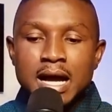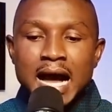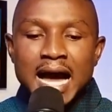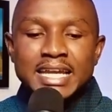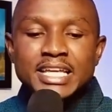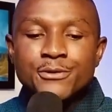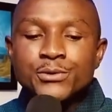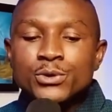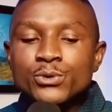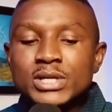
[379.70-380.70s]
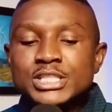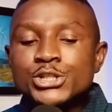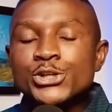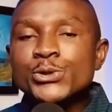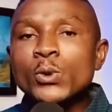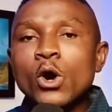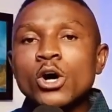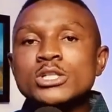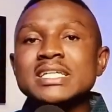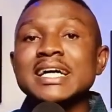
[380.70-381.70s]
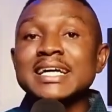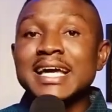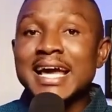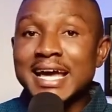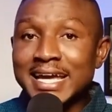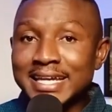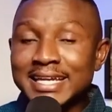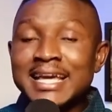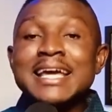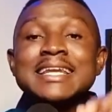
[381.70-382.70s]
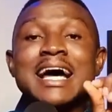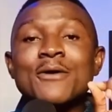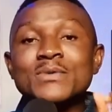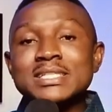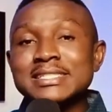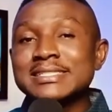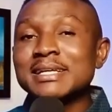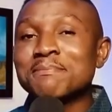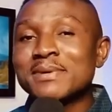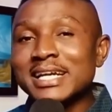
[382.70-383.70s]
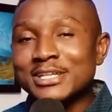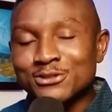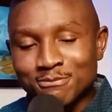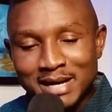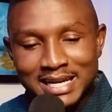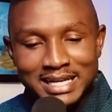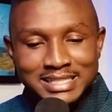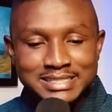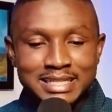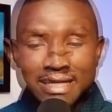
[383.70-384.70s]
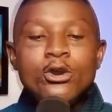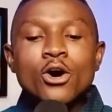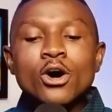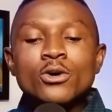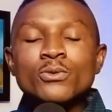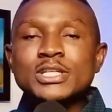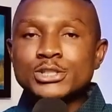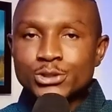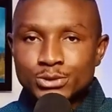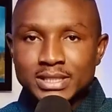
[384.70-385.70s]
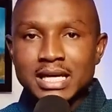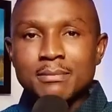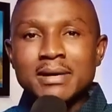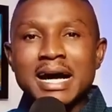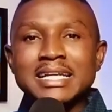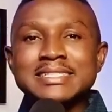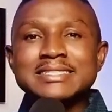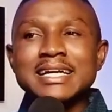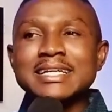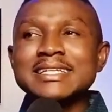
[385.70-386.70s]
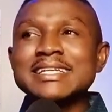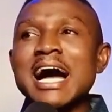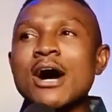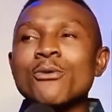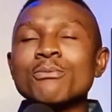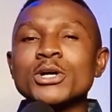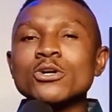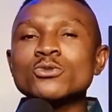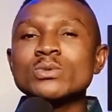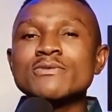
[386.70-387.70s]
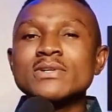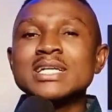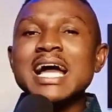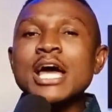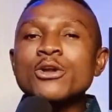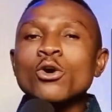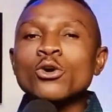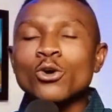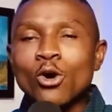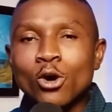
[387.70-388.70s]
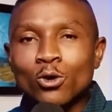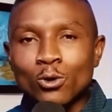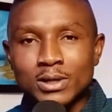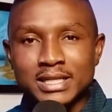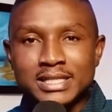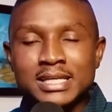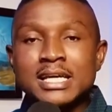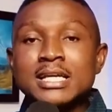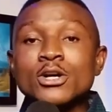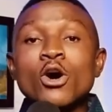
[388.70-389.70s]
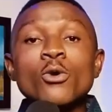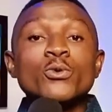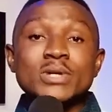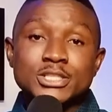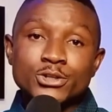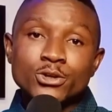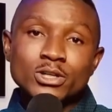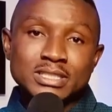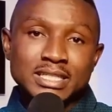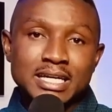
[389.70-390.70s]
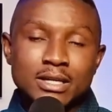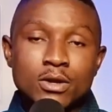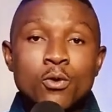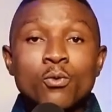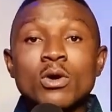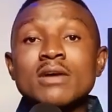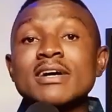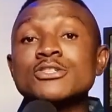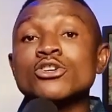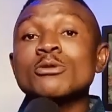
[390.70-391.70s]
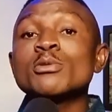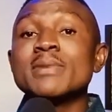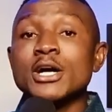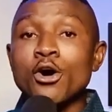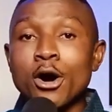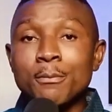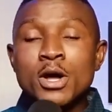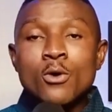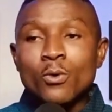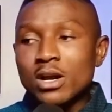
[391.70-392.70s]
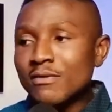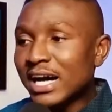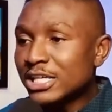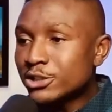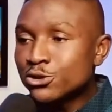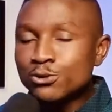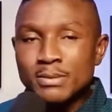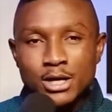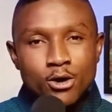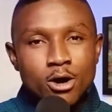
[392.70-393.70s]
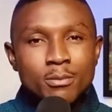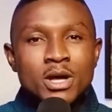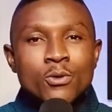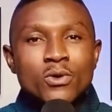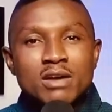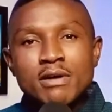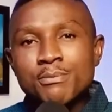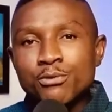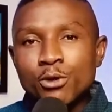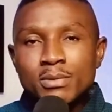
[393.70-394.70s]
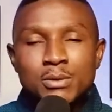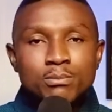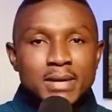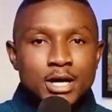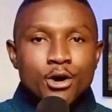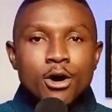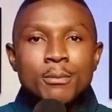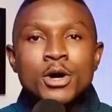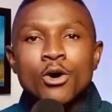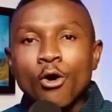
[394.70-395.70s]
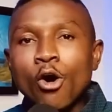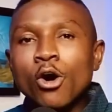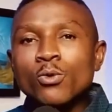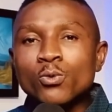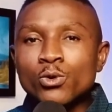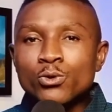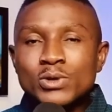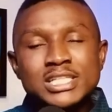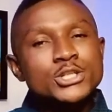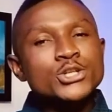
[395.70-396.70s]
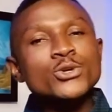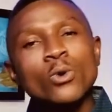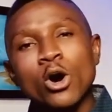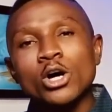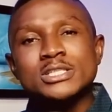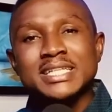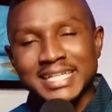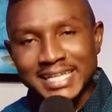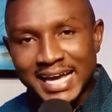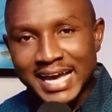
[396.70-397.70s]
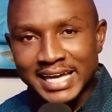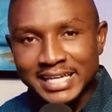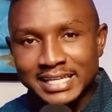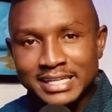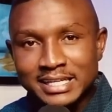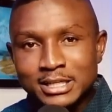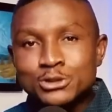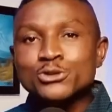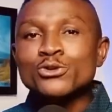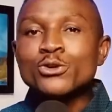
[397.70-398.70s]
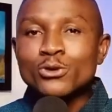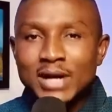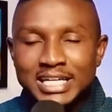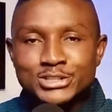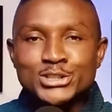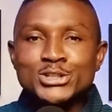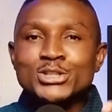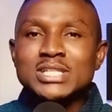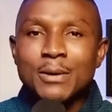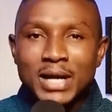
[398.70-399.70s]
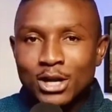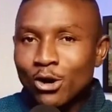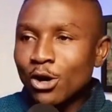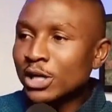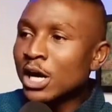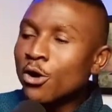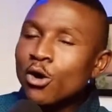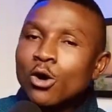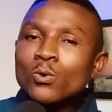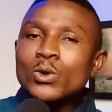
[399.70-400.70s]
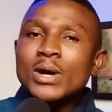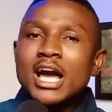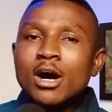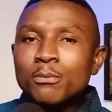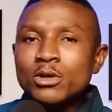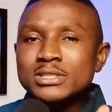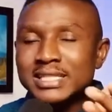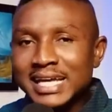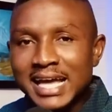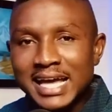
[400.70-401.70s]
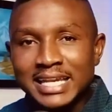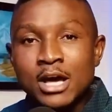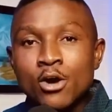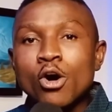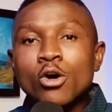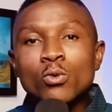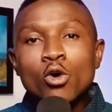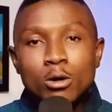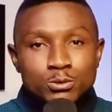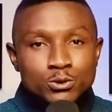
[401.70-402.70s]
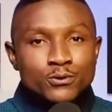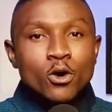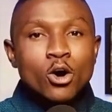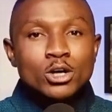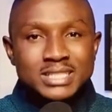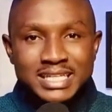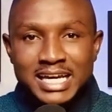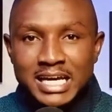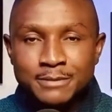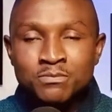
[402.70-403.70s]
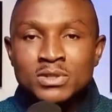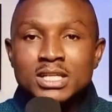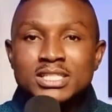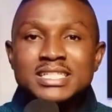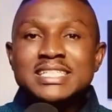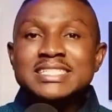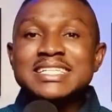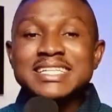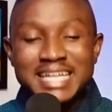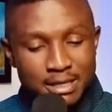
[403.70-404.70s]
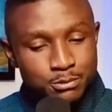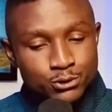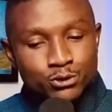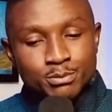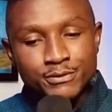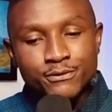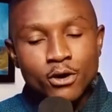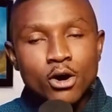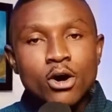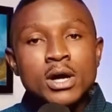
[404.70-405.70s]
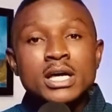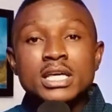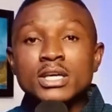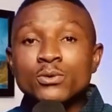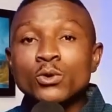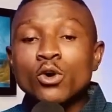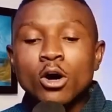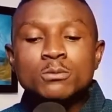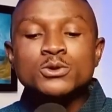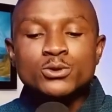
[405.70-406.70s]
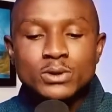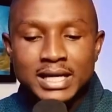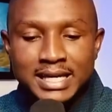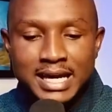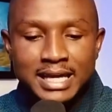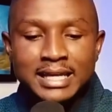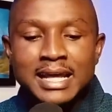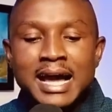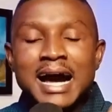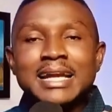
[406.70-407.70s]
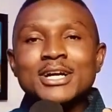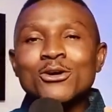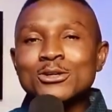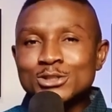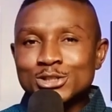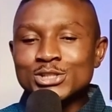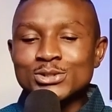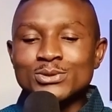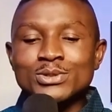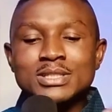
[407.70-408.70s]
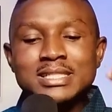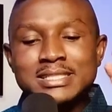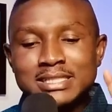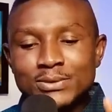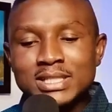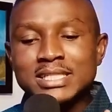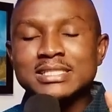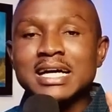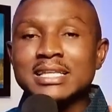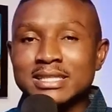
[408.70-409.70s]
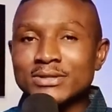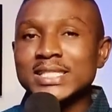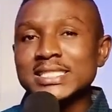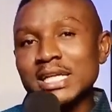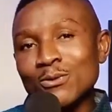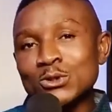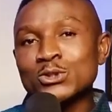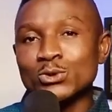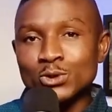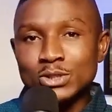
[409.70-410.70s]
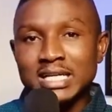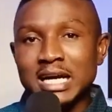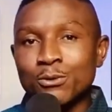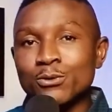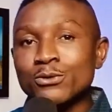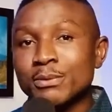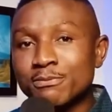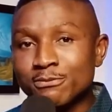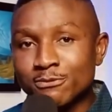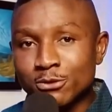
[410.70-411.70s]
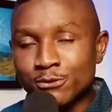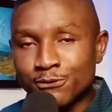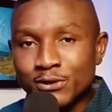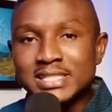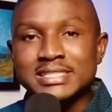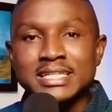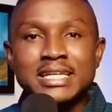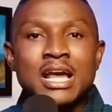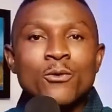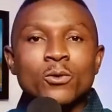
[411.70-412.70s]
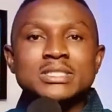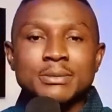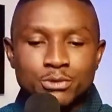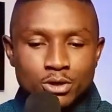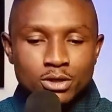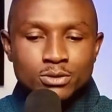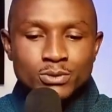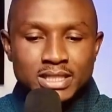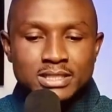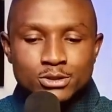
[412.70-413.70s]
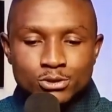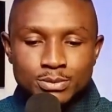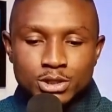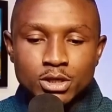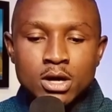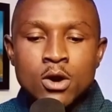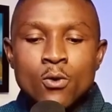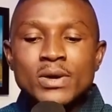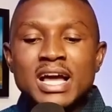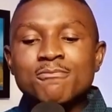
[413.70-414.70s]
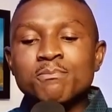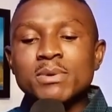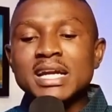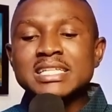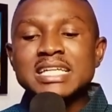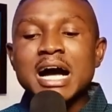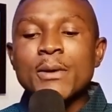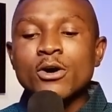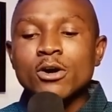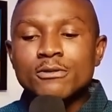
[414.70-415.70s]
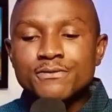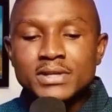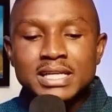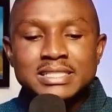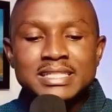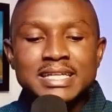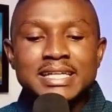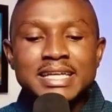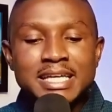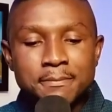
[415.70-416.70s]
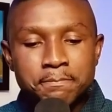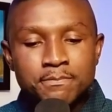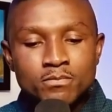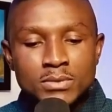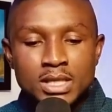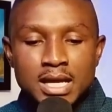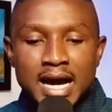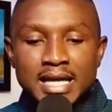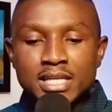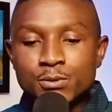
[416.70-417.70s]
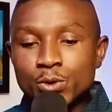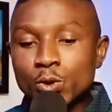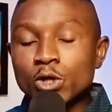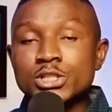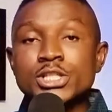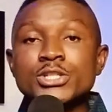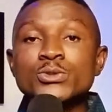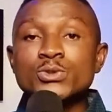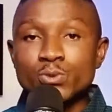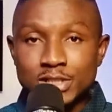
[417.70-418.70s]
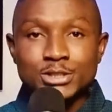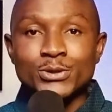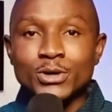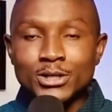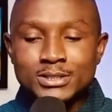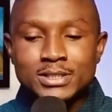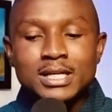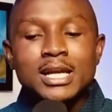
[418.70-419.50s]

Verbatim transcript: And he will rescue us again. Now, this is the place of my lesson. God rescued them, and he said, now, because we've relied on God only, God will rescue us again. Whatever trouble may come, whatever issue may come, whatever problem may come, God will rescue us again. Through Christ Jesus our Lord, God will help us again. God will come through for us again. Since he came through before, he will come through again. And he continued. These three things are three things that I want you to note, and I will re rephrase it once I'm done reading the scripture. We have placed our confidence in him, and he will continue to rescue us.